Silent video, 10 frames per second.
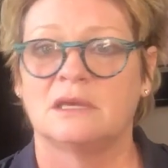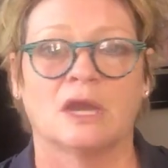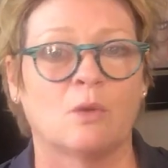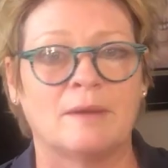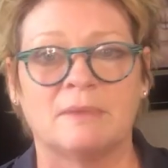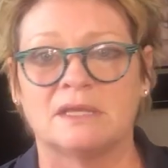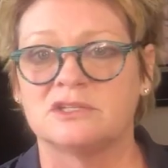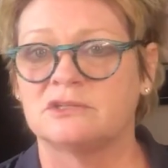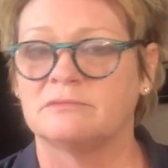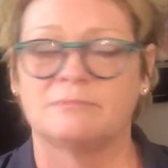equipment
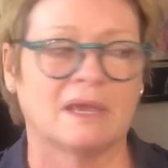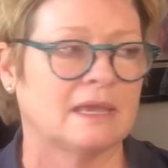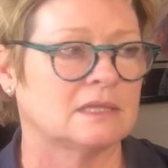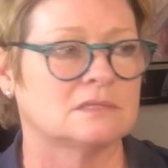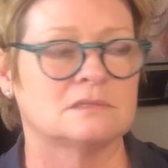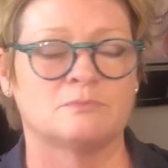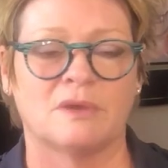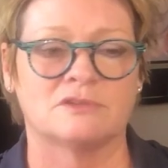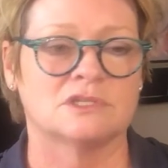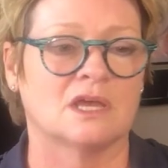paints,
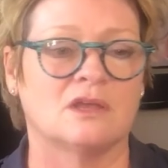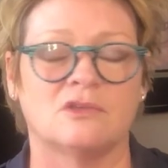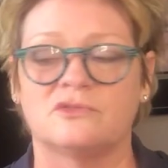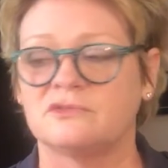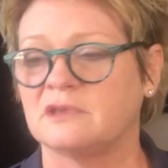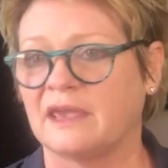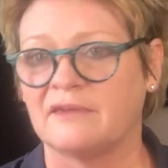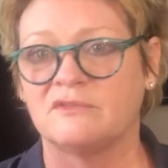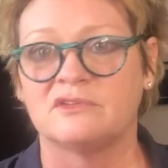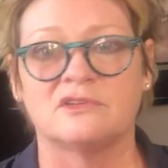pastels,
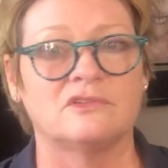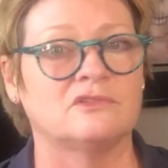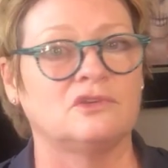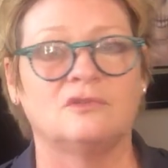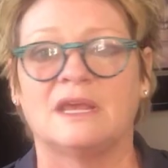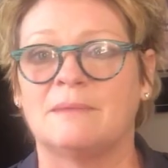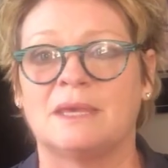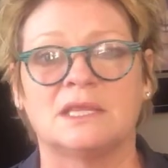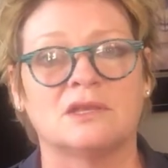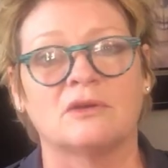canvases, you name
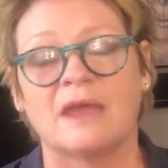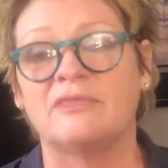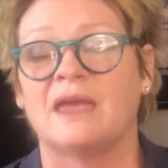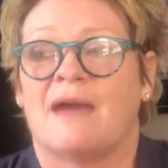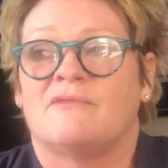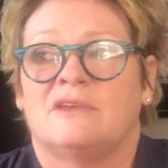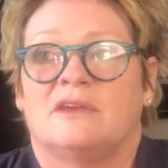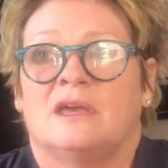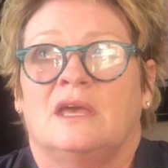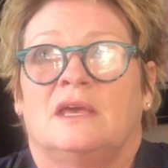it. They're, they have the,
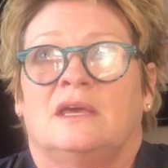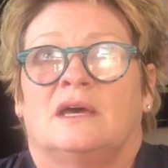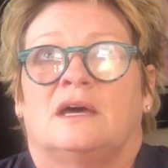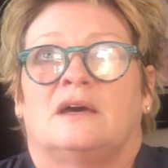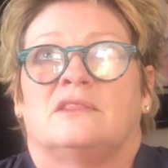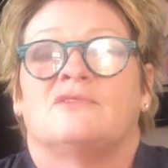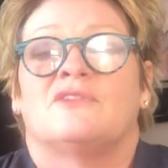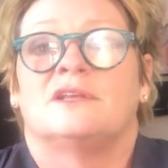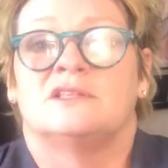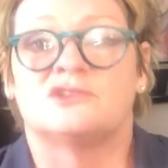uh, the
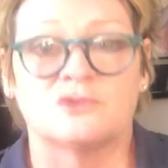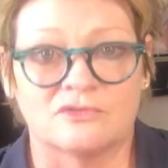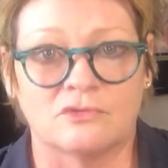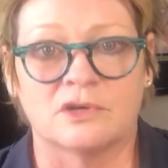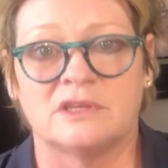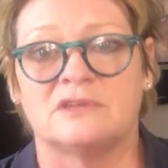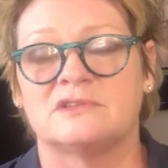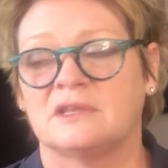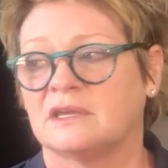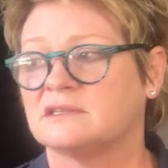funds to afford
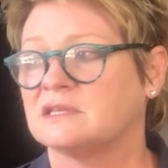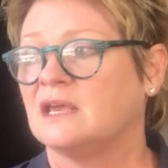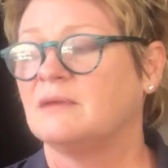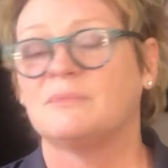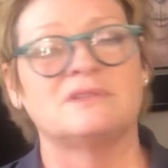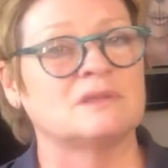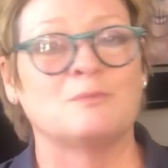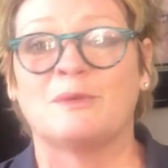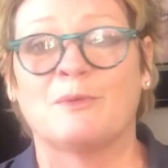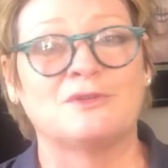these things, but some
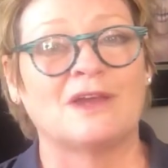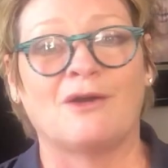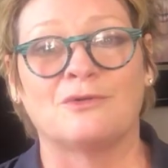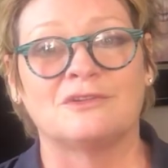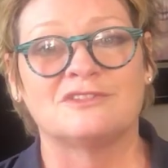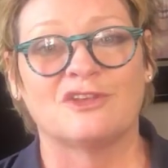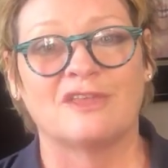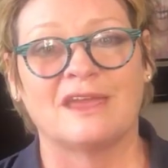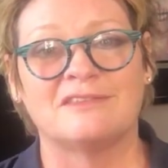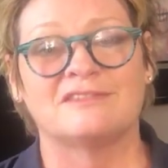people don't. So
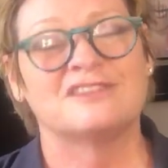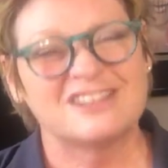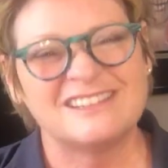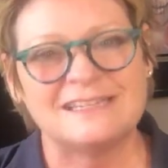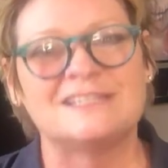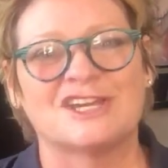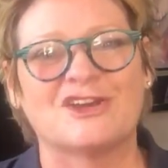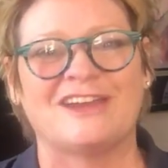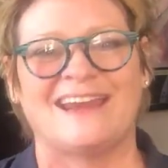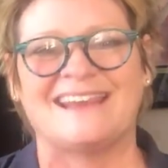they still need to
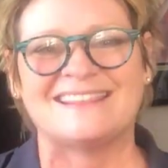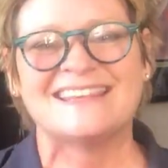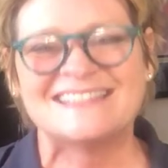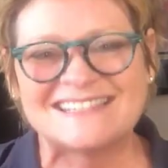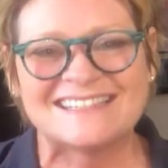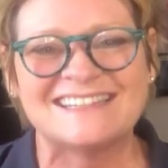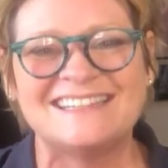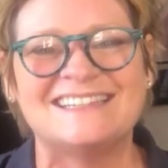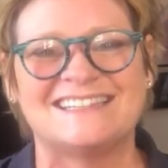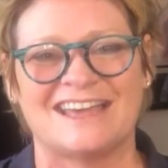create it. They still
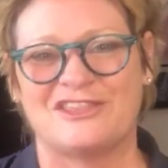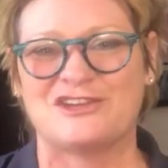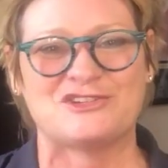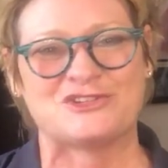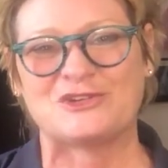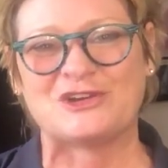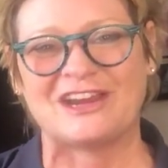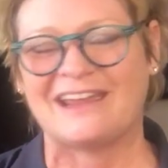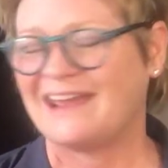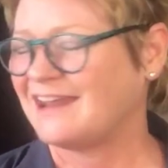need to tell their
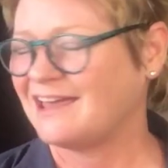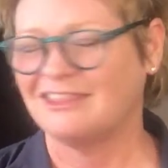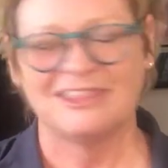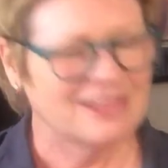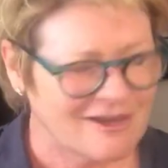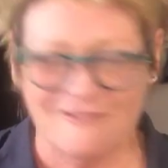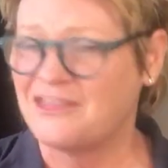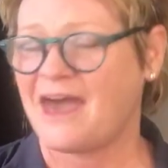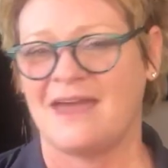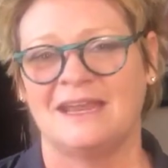story, and I love
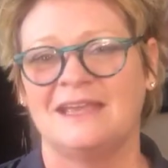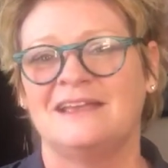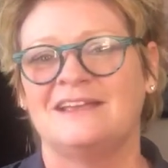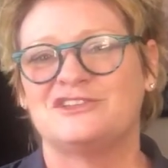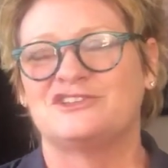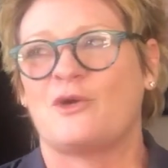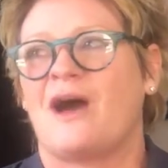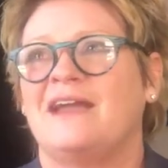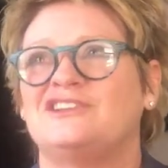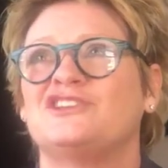that. So
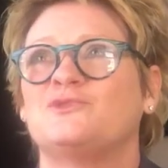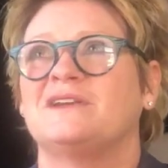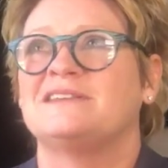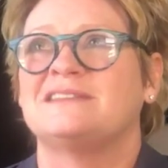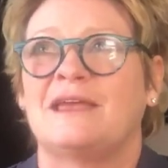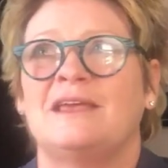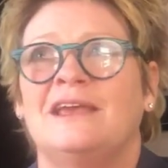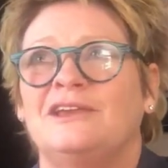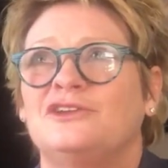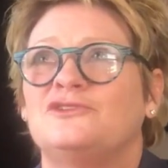I just want to say,
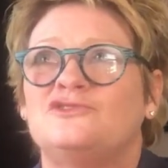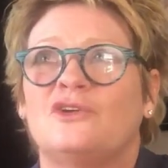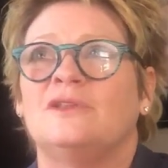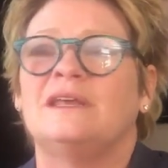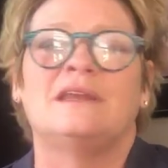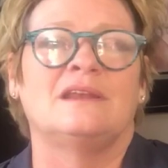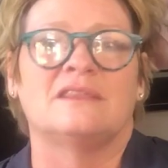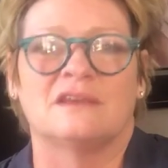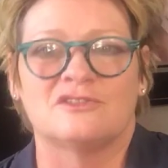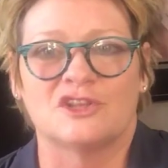you know, don't let
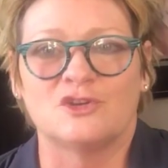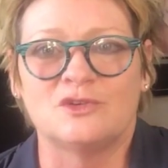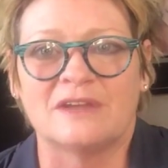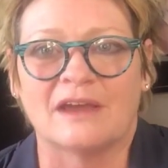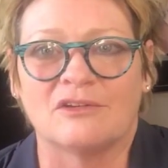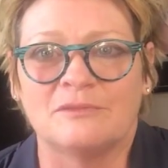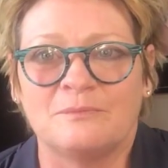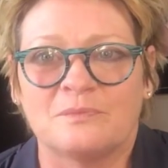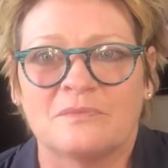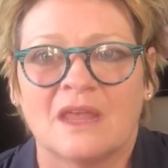anything slow you down.
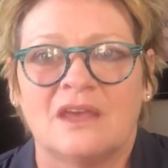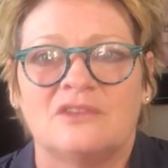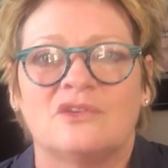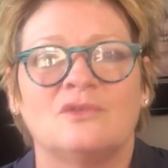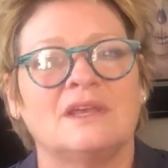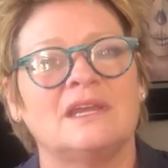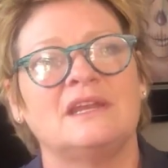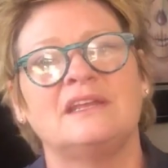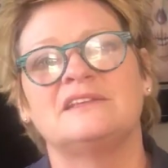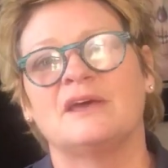Don't let
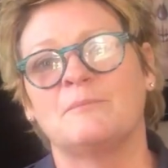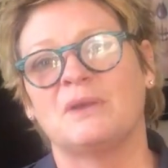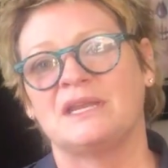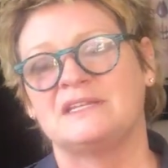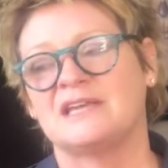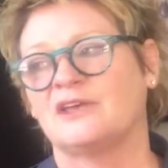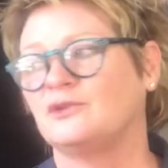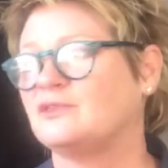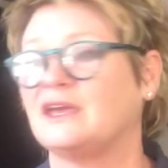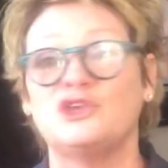anybody tell
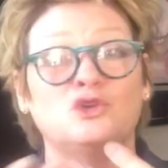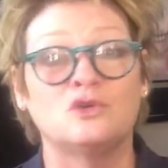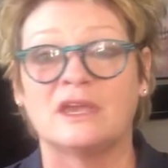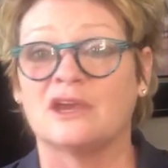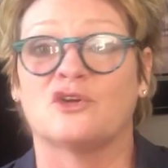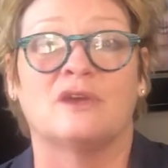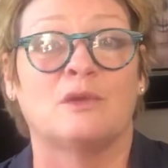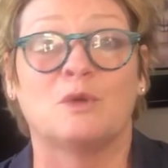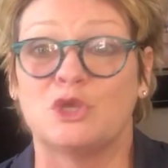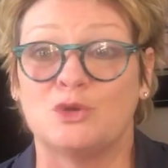you that you can't
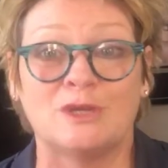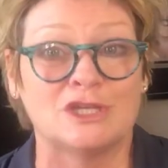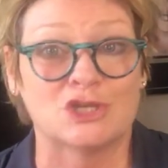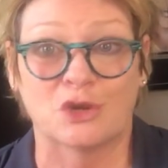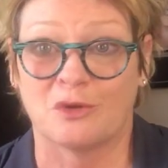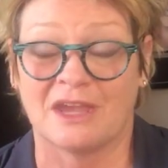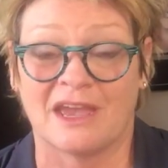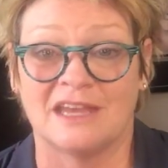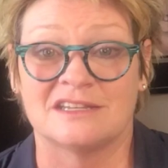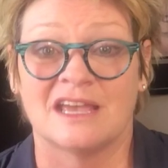create what you need to
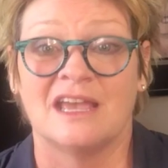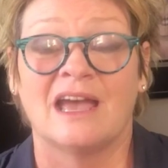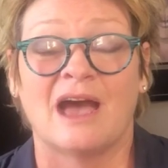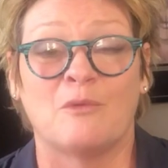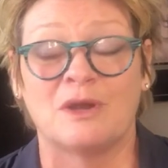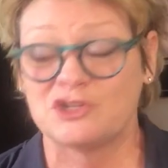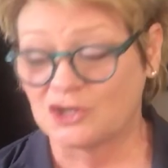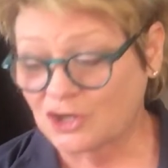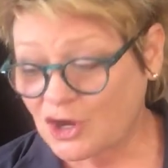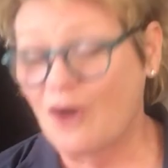create. I want
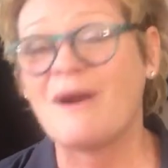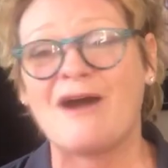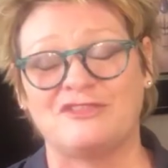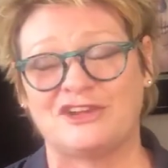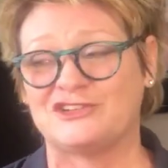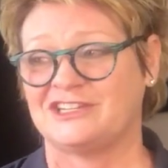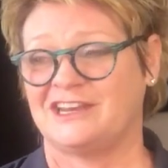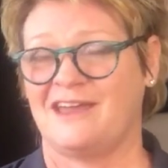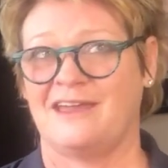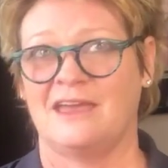you to go out there
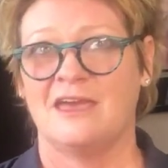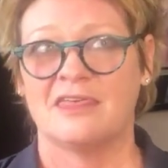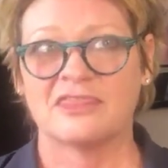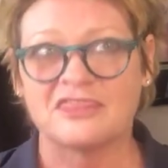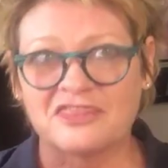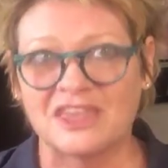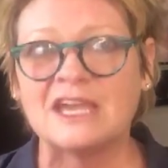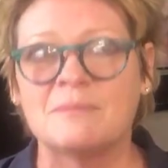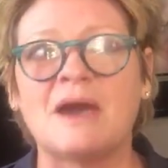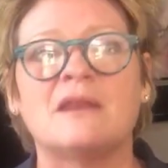today,
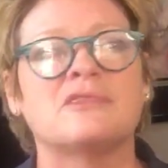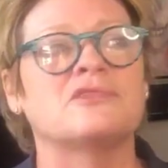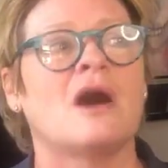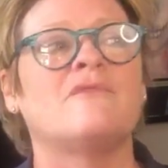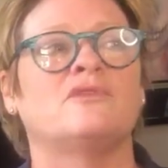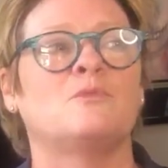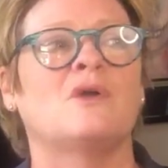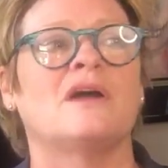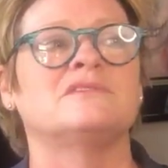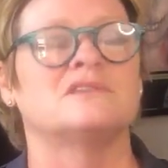think about a thoughtful
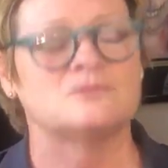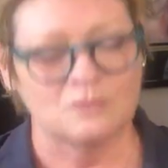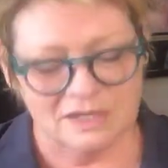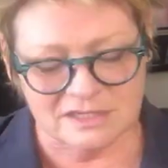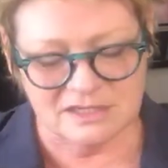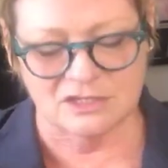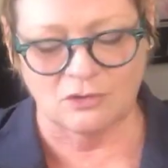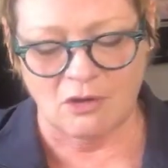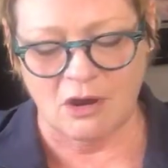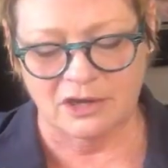process. What is in
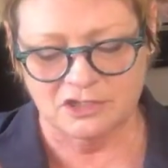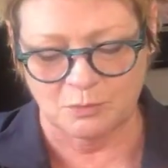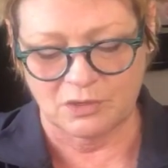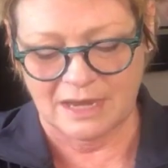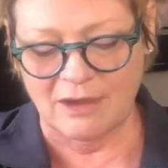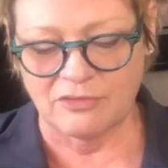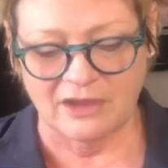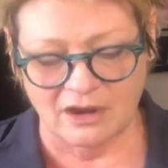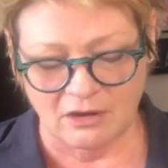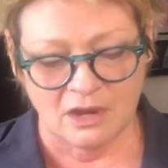your heart to put out
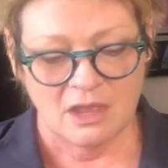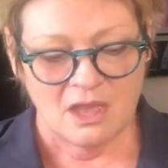there?